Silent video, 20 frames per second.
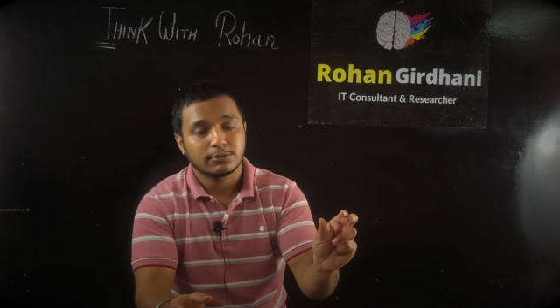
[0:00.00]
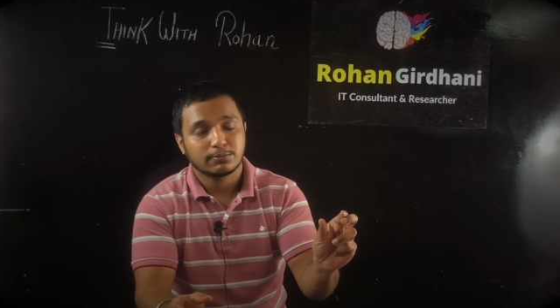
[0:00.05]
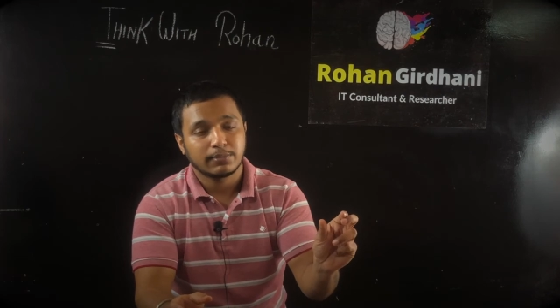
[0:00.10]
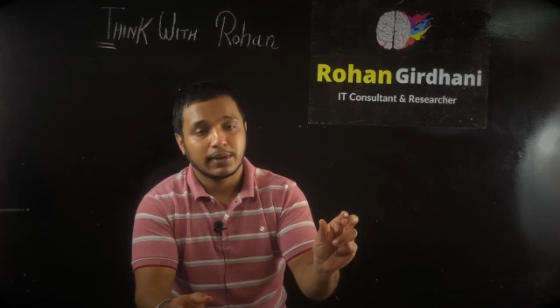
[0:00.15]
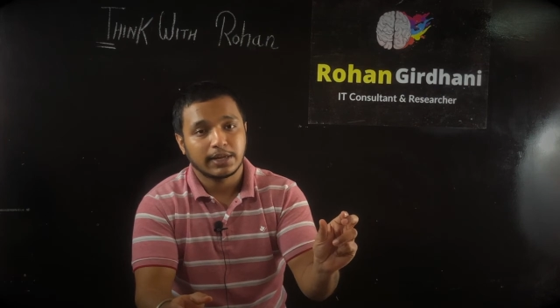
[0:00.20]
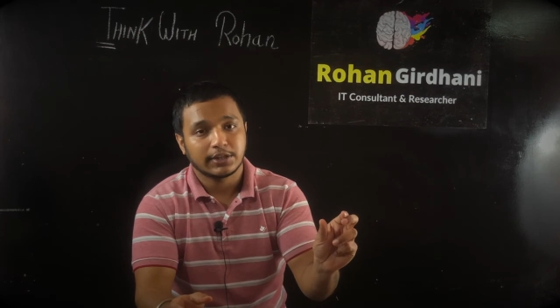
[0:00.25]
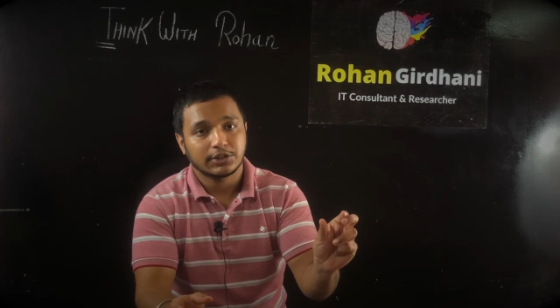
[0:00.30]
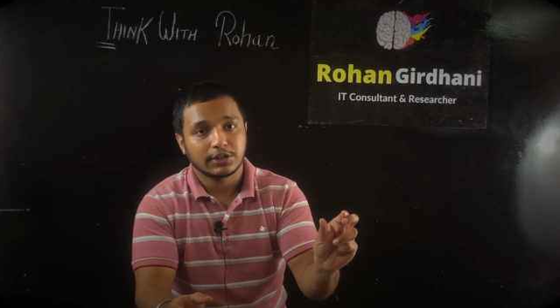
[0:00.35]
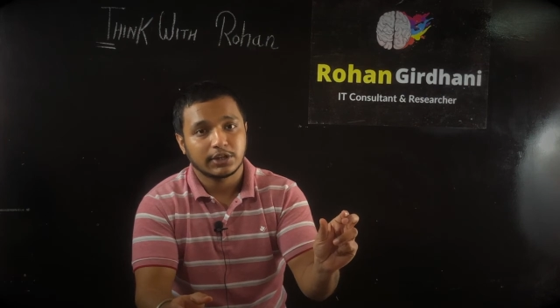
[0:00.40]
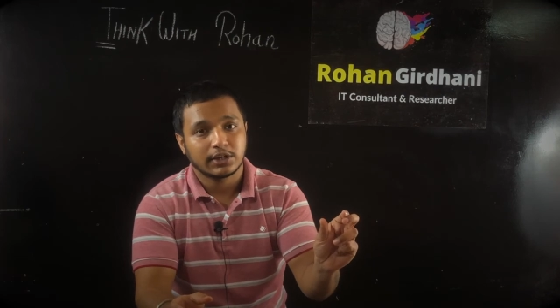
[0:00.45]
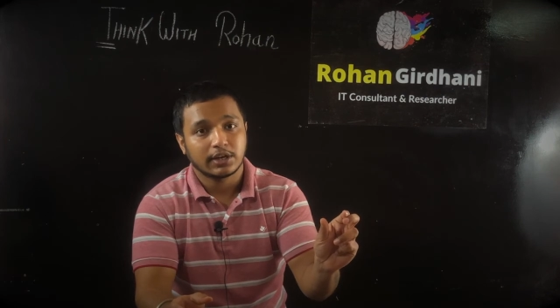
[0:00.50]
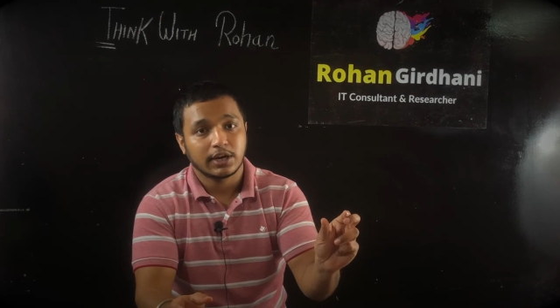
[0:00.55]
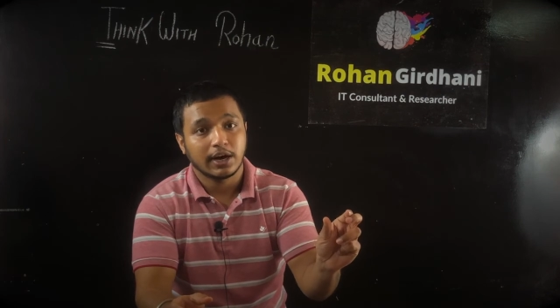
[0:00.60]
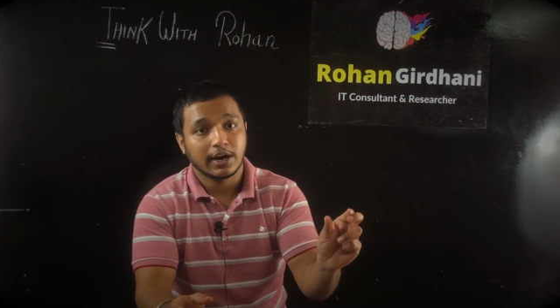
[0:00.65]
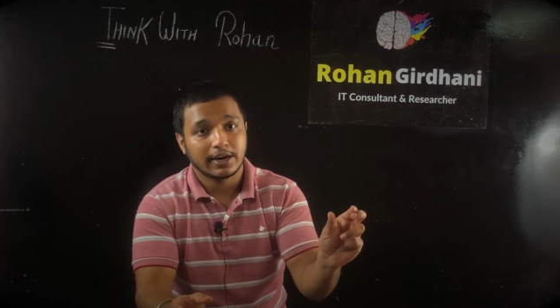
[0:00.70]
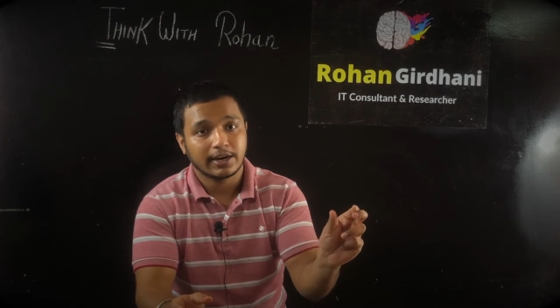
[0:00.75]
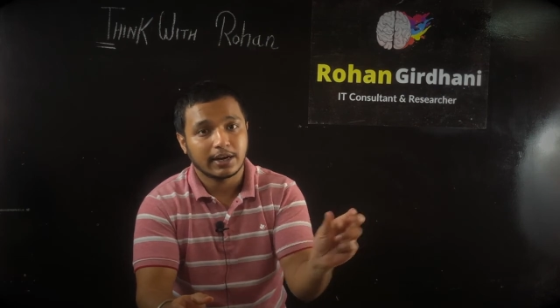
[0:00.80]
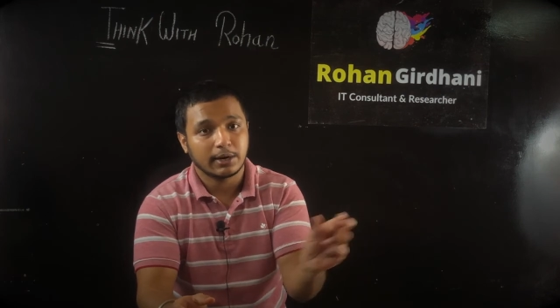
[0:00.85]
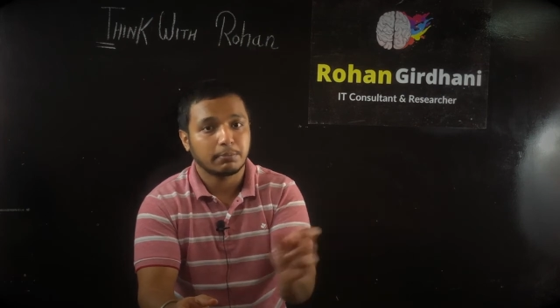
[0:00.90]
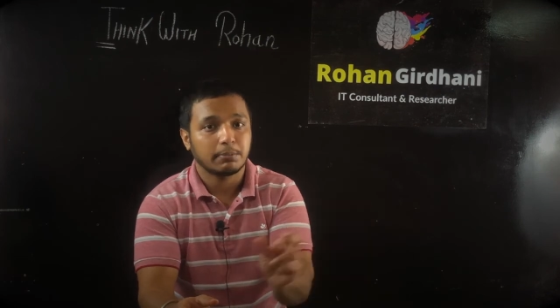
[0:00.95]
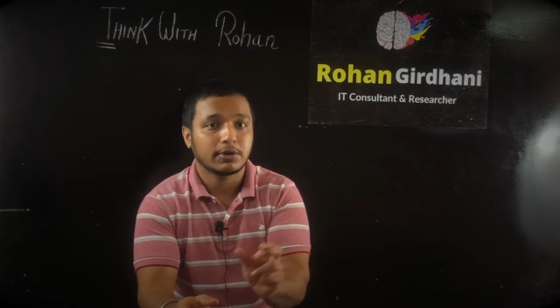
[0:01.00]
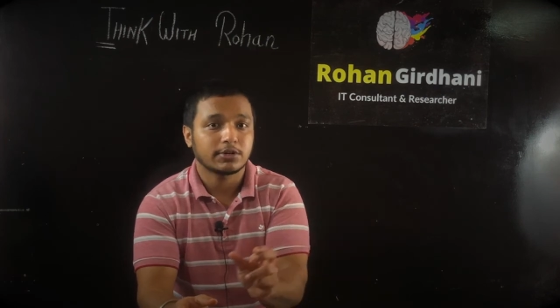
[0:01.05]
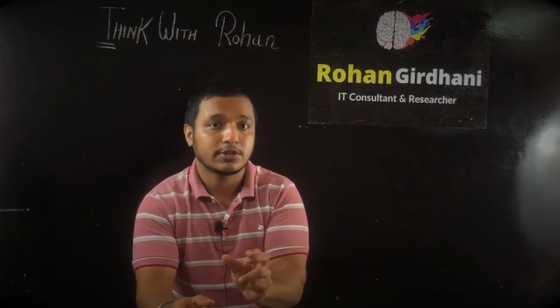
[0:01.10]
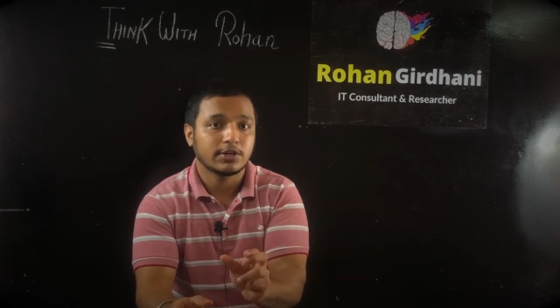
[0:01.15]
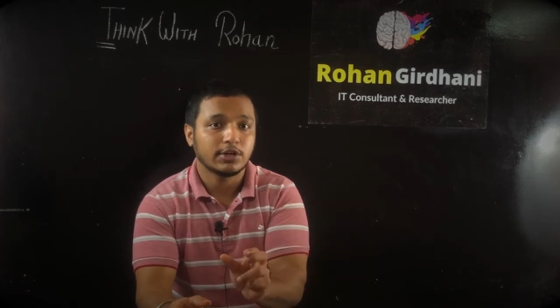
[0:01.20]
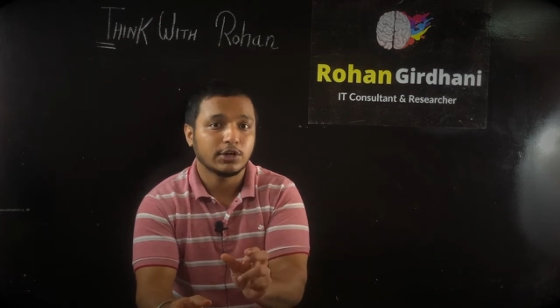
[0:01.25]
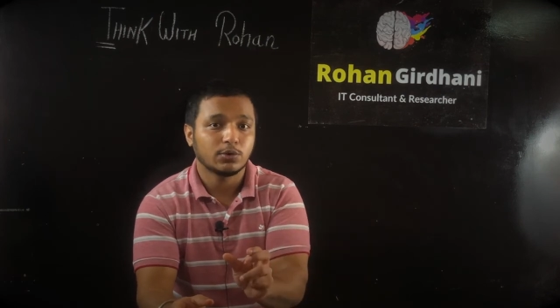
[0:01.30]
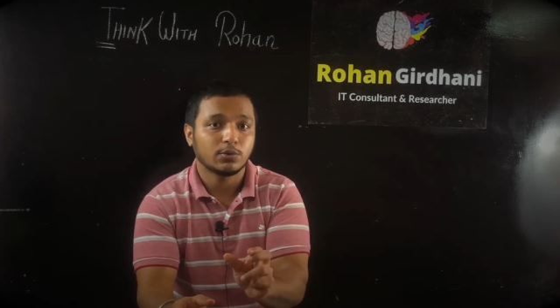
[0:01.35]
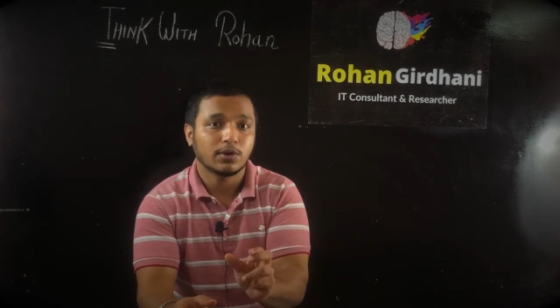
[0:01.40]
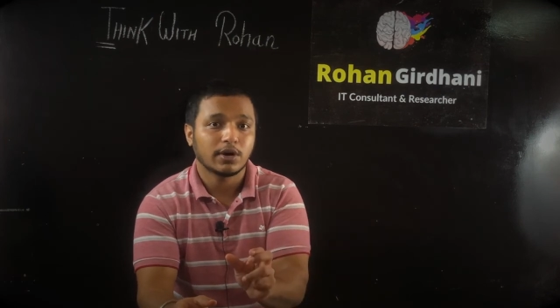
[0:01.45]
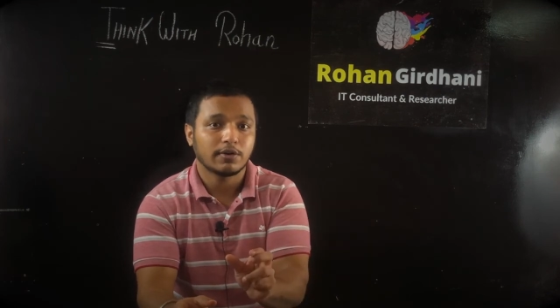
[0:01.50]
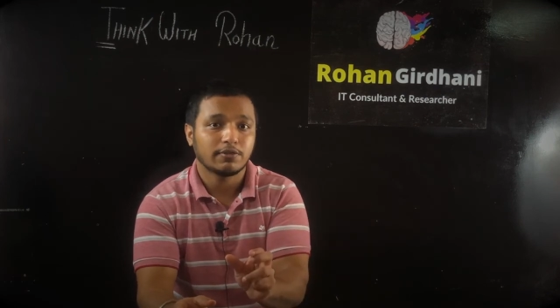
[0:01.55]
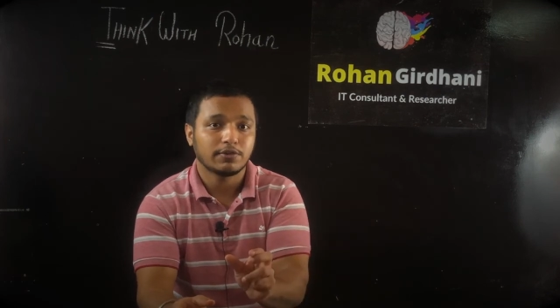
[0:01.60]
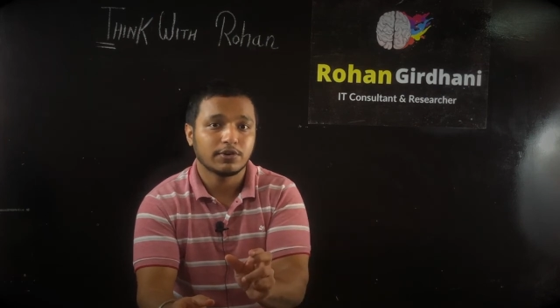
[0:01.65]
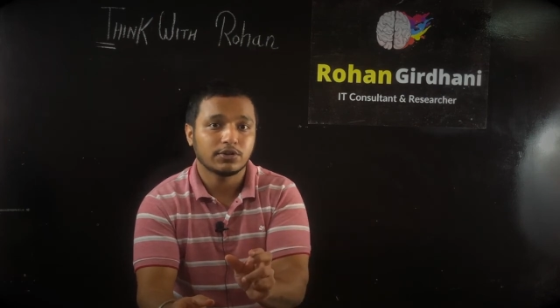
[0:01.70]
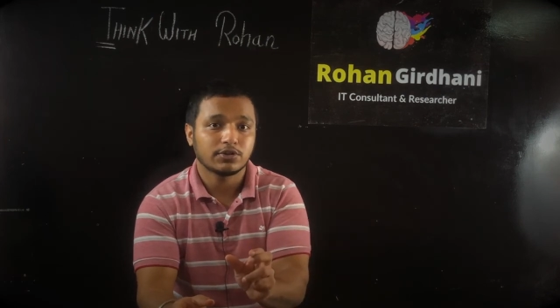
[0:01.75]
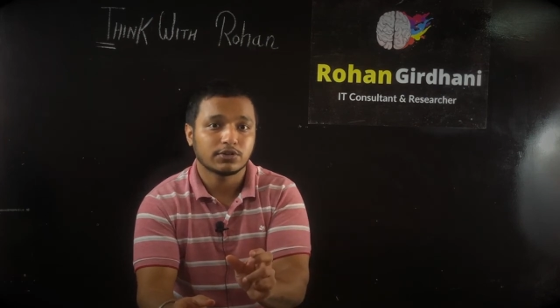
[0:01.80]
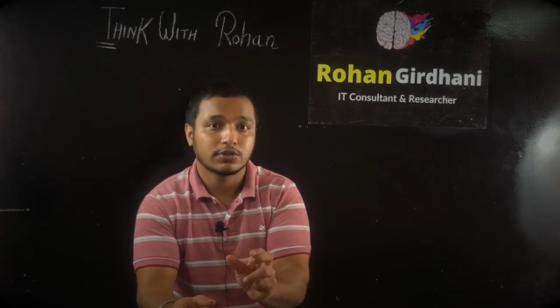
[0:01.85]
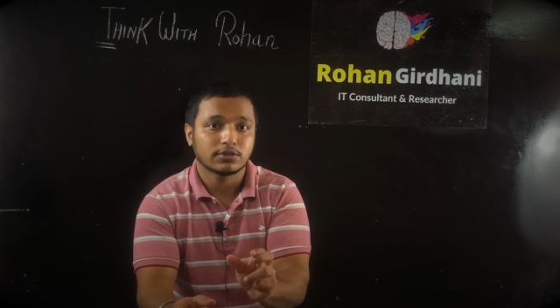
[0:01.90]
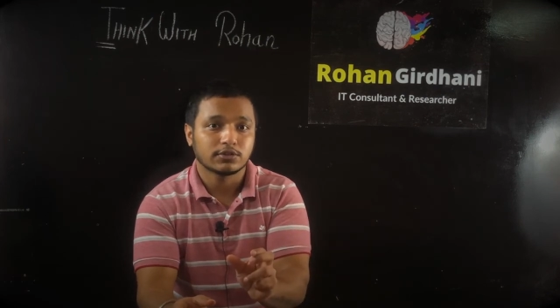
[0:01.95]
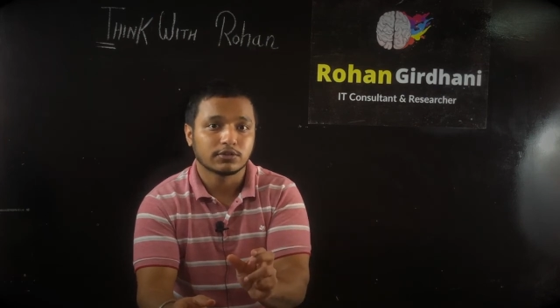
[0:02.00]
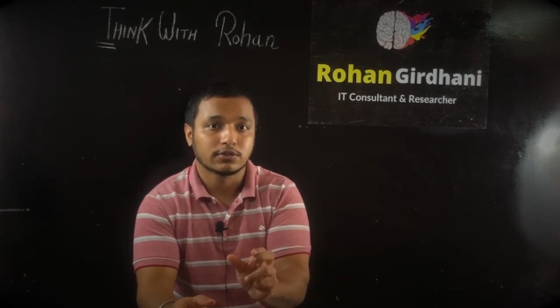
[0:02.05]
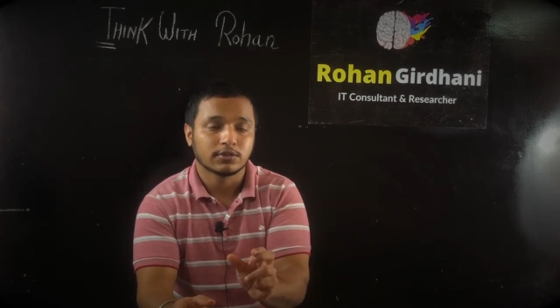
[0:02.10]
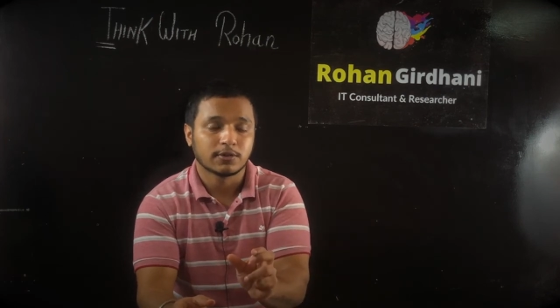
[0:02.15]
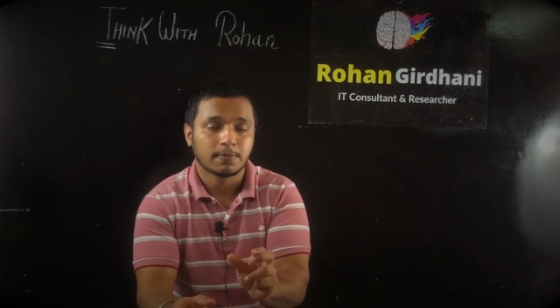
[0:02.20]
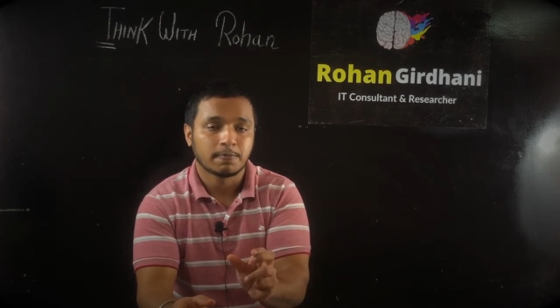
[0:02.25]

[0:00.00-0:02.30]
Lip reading: matching 100% to our features.